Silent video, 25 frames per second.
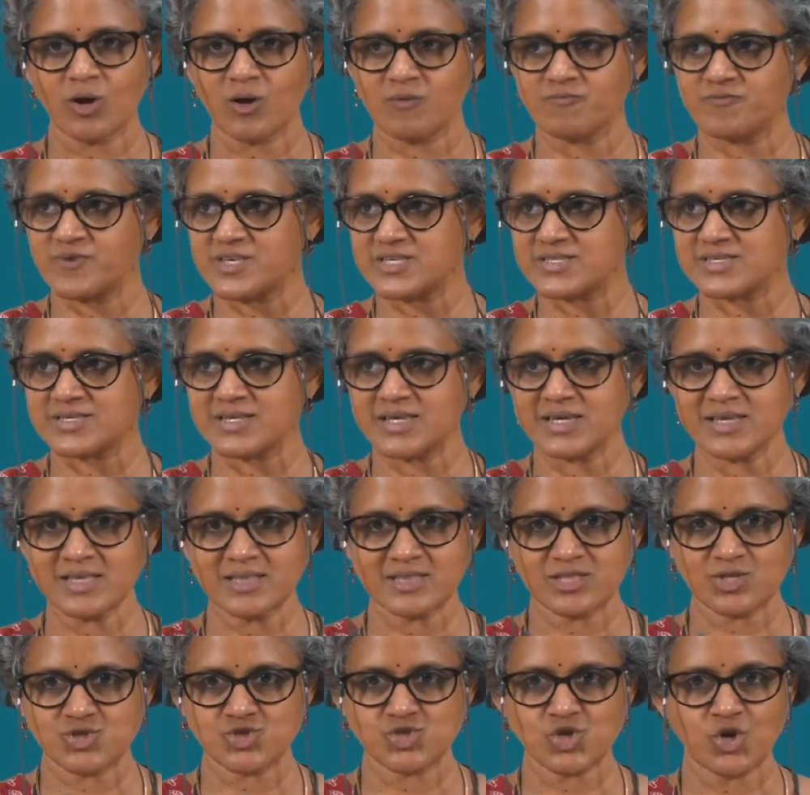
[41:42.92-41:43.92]
obviously
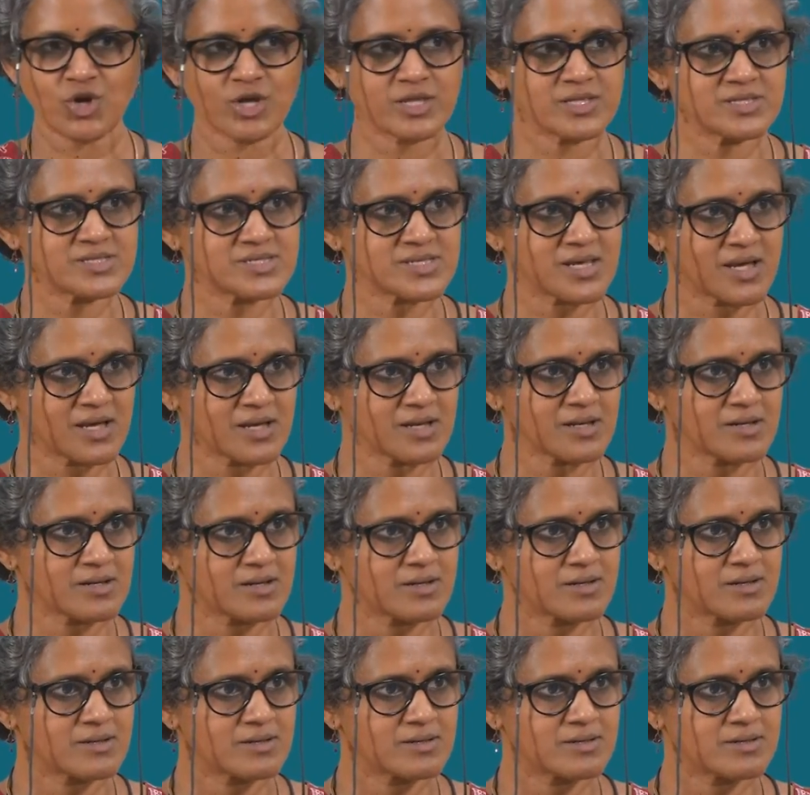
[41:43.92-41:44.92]
the joints are
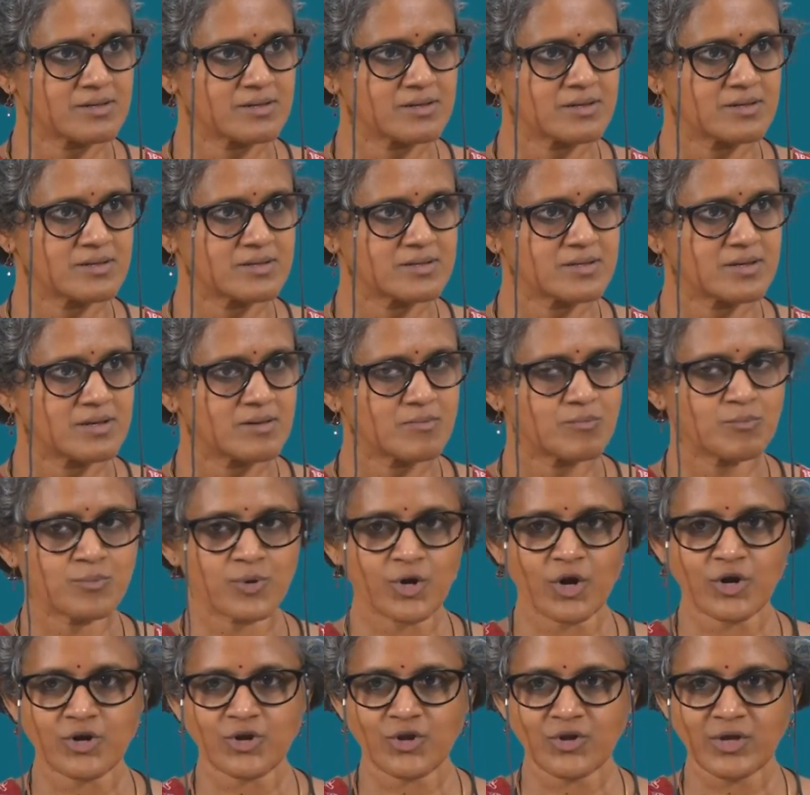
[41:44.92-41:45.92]

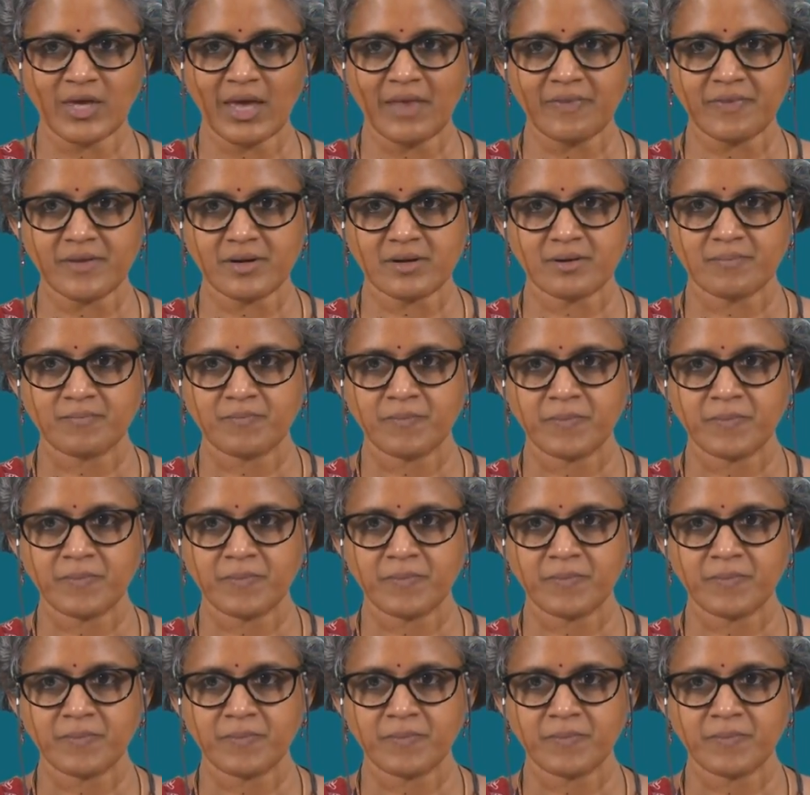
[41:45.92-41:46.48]
brought together.